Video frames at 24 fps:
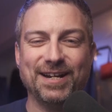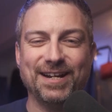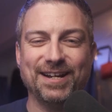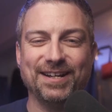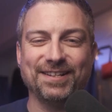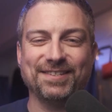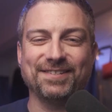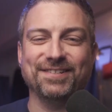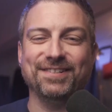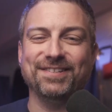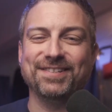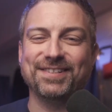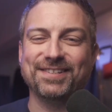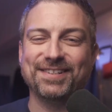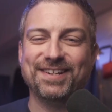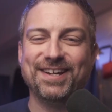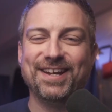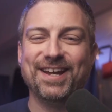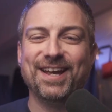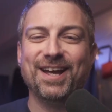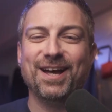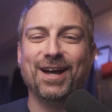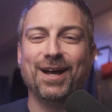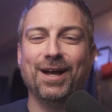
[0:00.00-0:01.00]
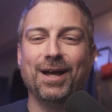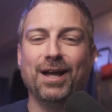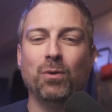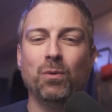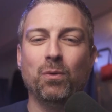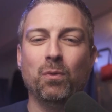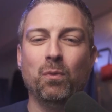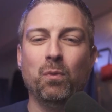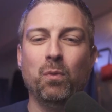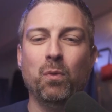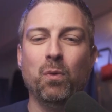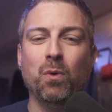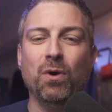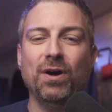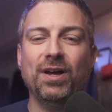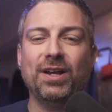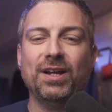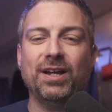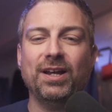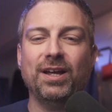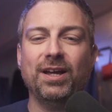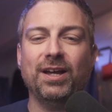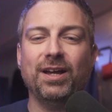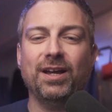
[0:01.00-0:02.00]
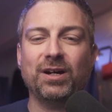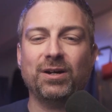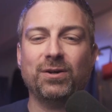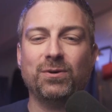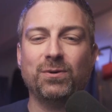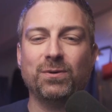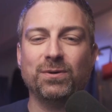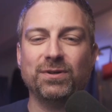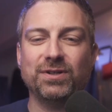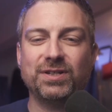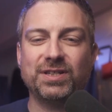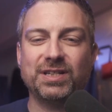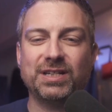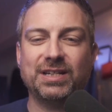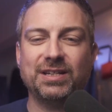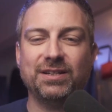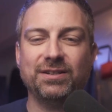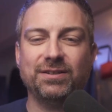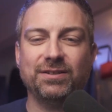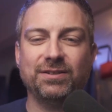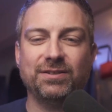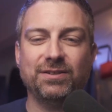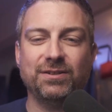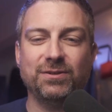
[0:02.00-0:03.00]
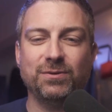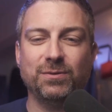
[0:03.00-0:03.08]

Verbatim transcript: Great answers. Yeah. What core skill